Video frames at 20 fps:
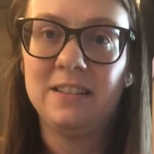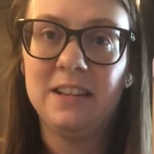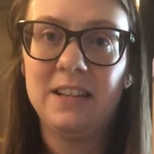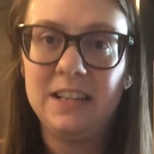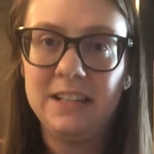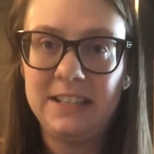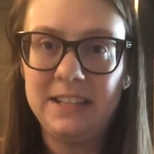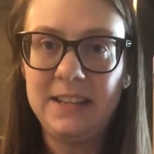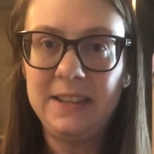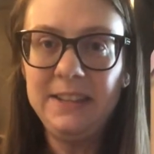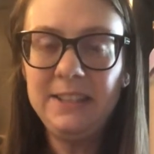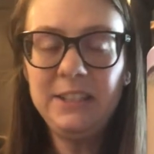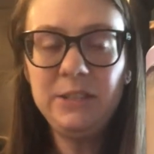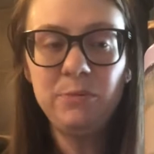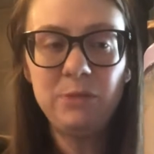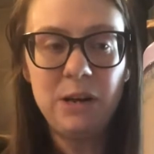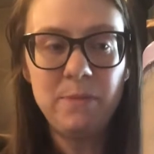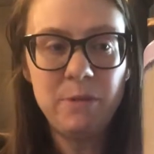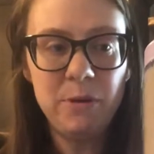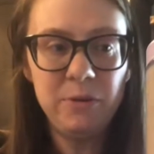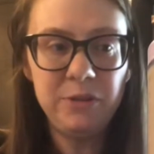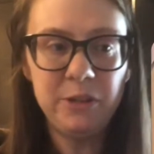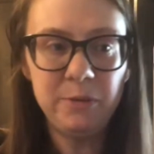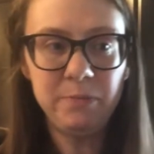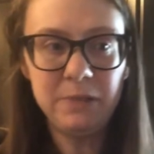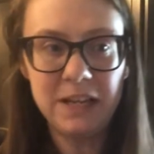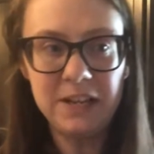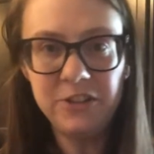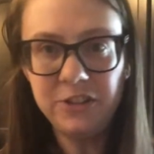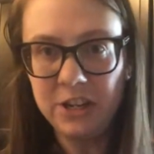See, this is what I mean with the
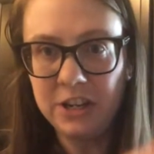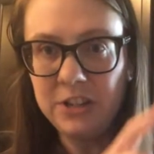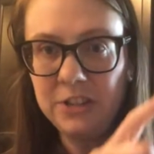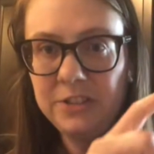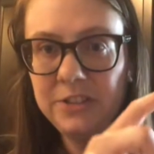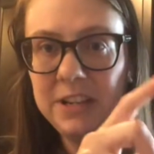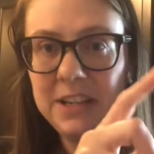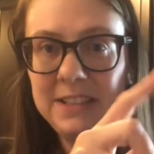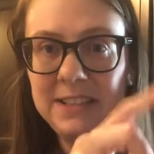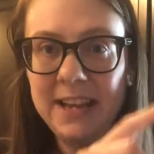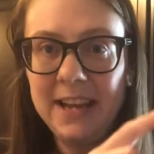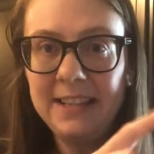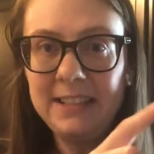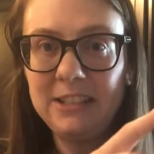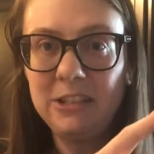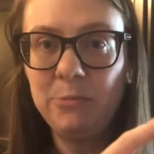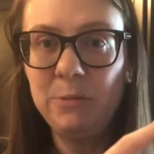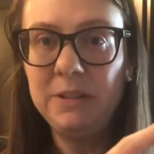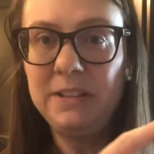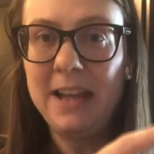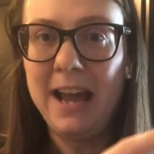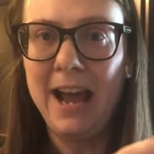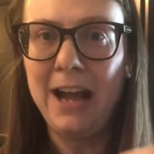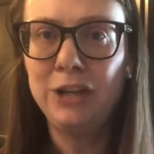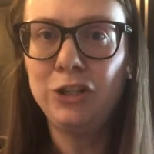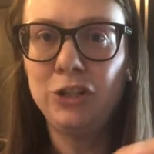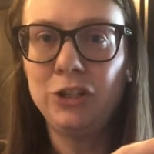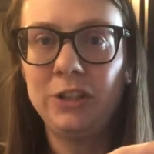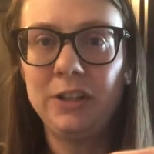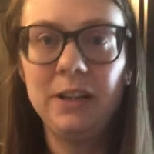blender. You'll see it takes a little bit to
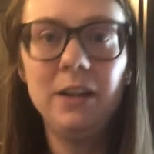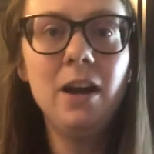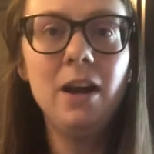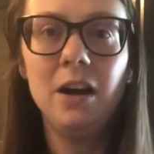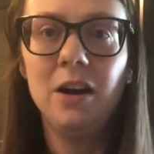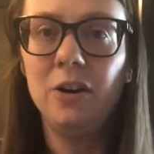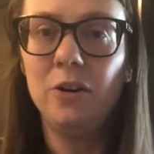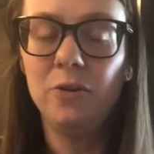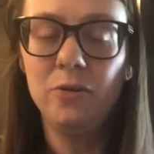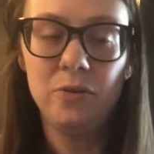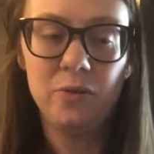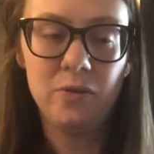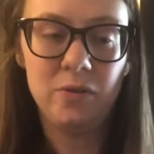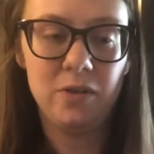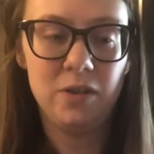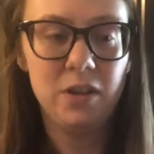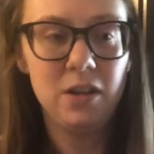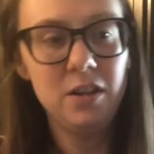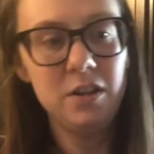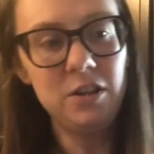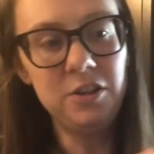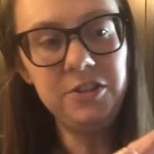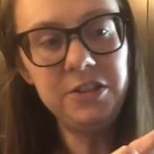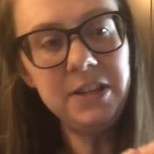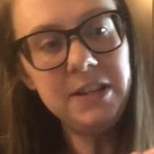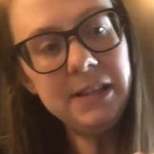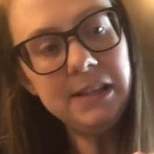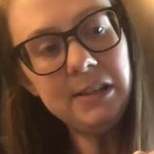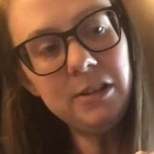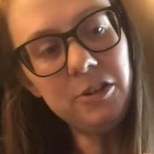actually go. You'll
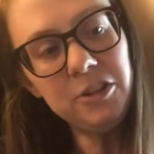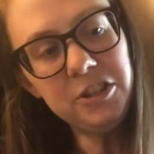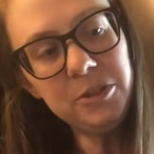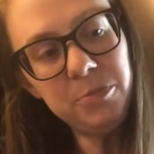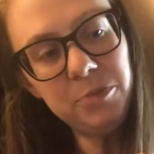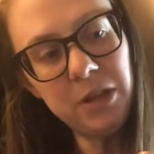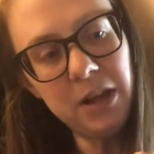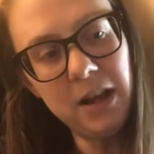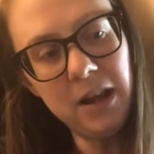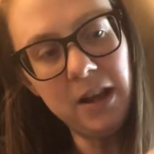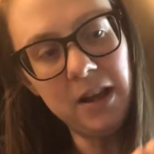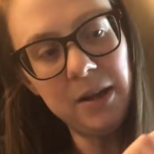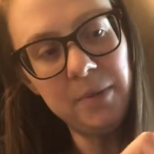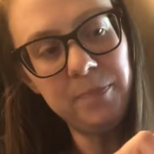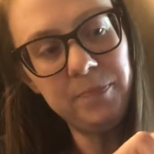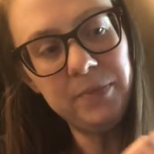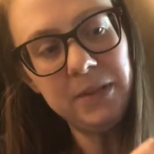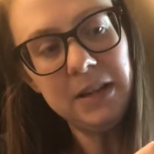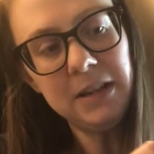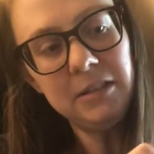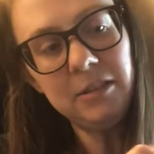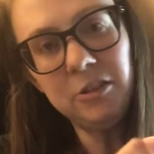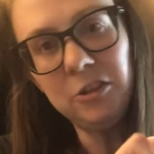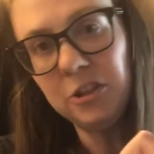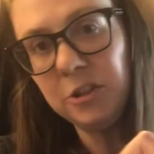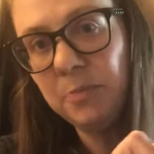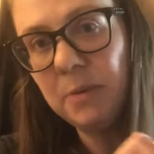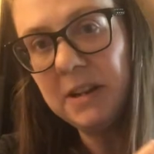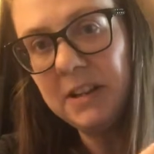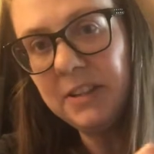see the little
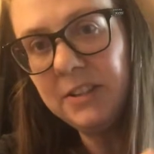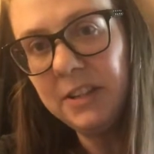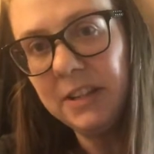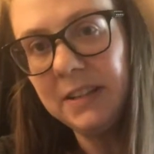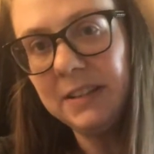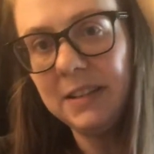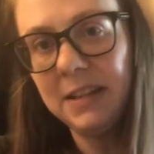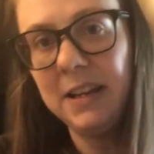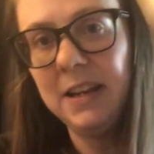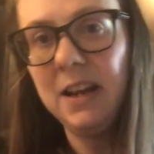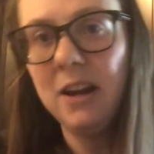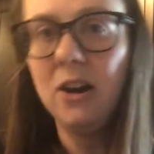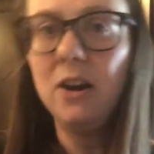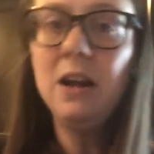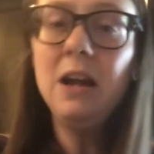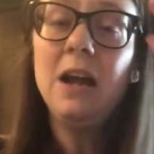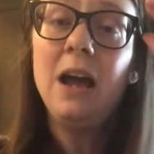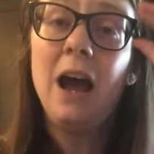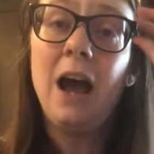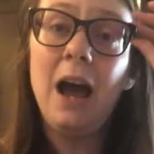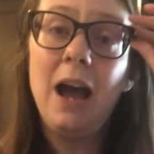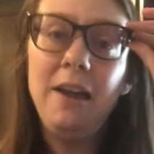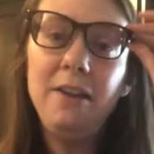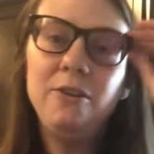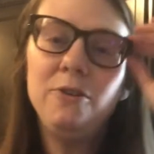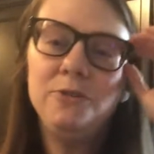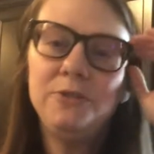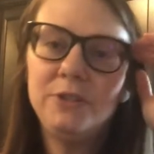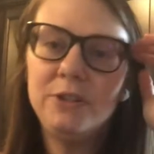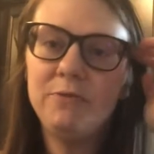spinach things in here. I
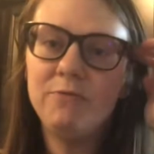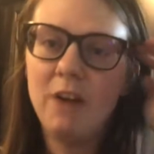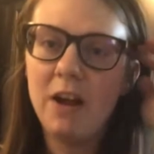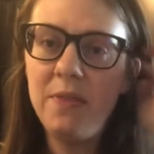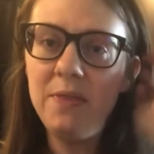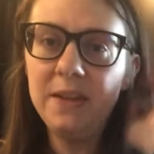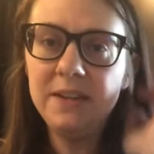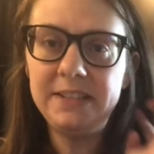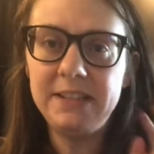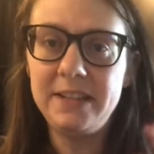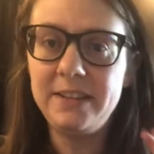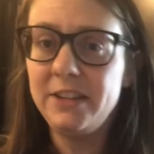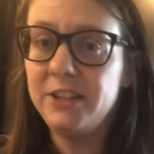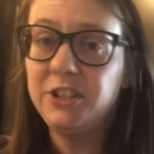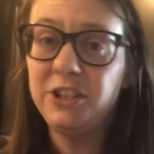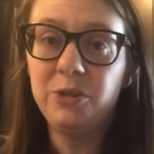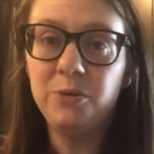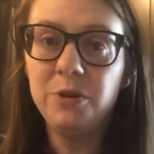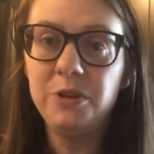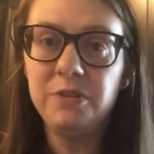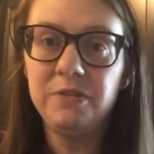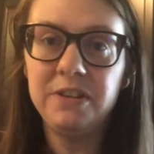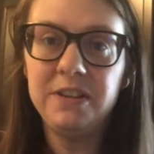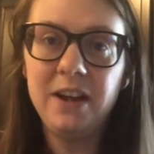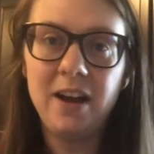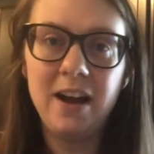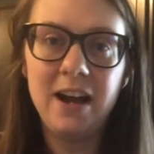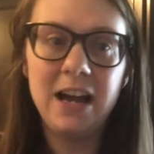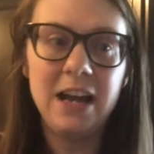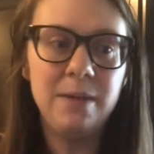usually run this at least 2 or 3
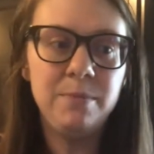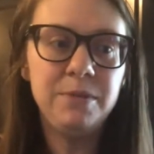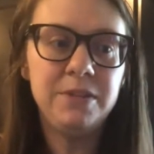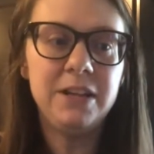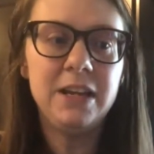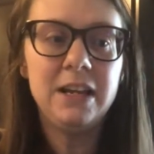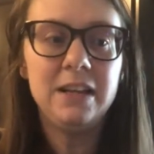times.